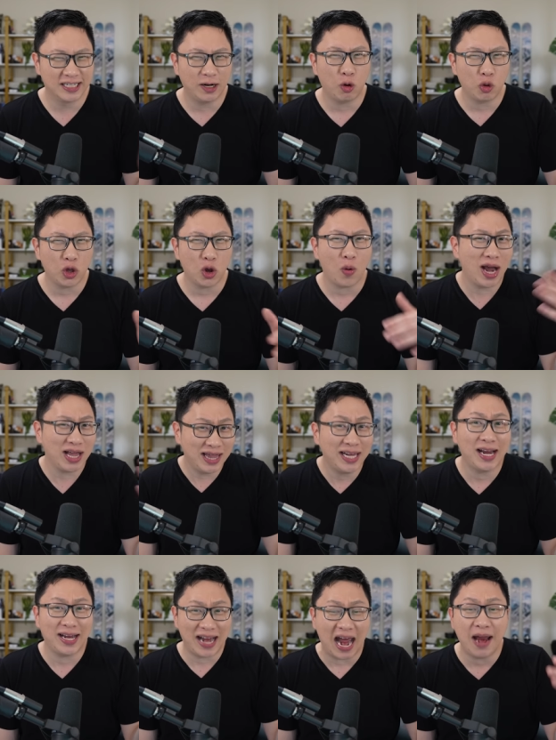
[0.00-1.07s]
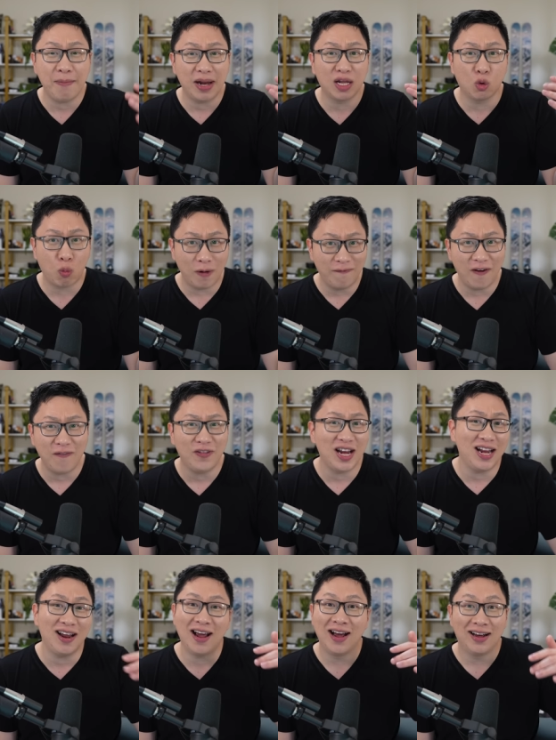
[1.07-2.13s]
Still though, I think it can make the one hundred
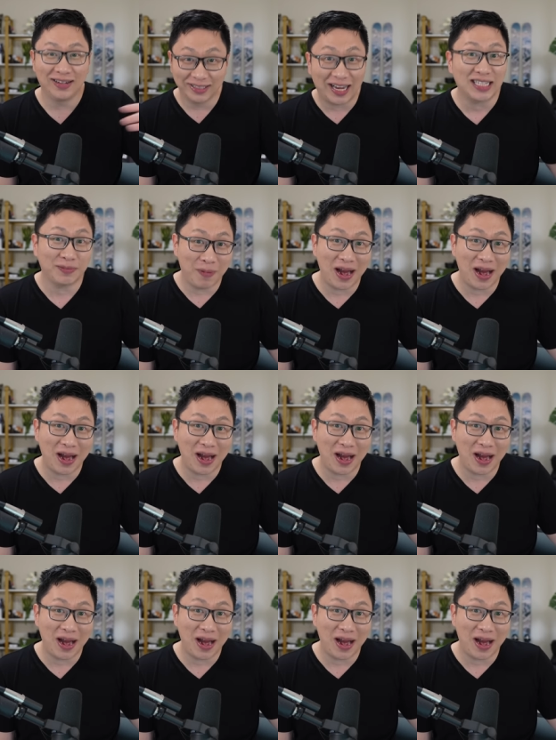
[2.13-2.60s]
fifty dollars less